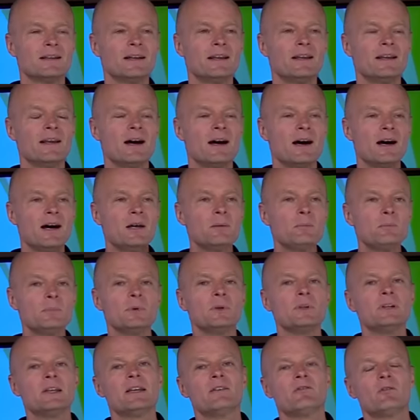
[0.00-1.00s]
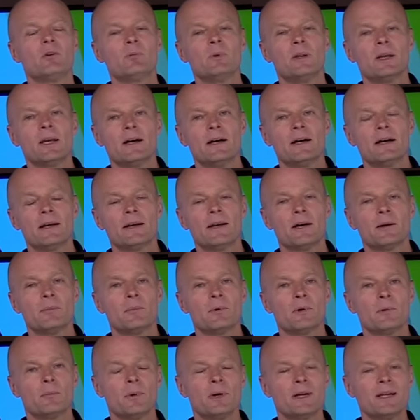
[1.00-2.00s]
An unbelievably high
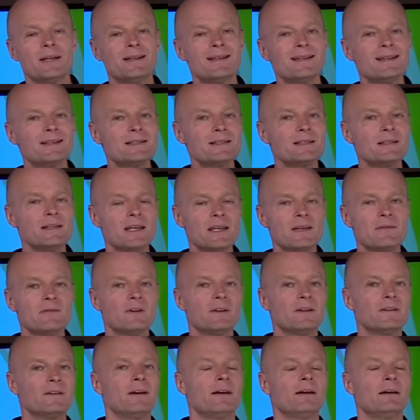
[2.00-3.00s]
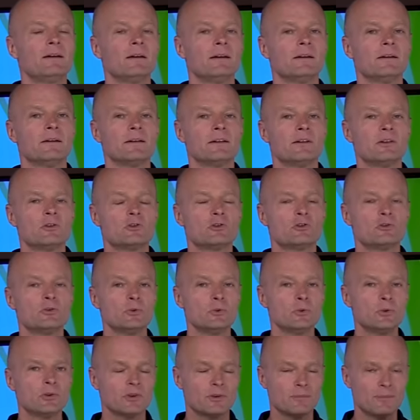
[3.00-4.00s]
number, but it doesn't even tell the
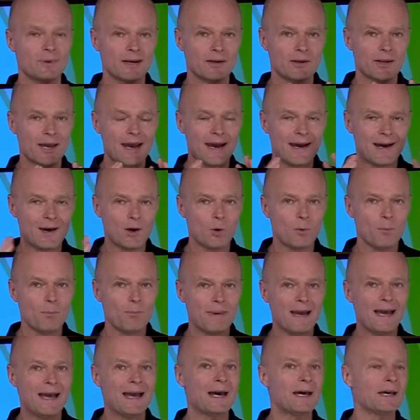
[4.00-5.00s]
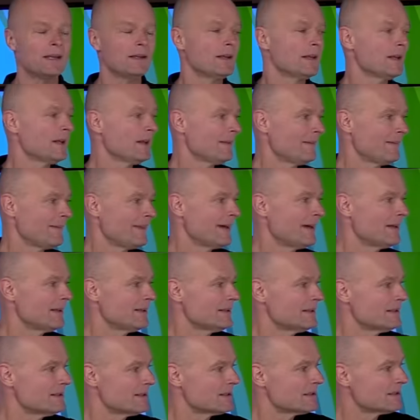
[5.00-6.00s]
truth about how bad that
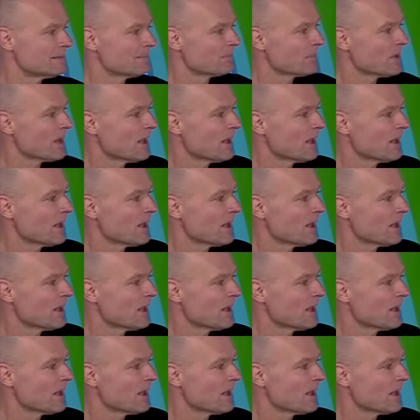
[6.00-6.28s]
is.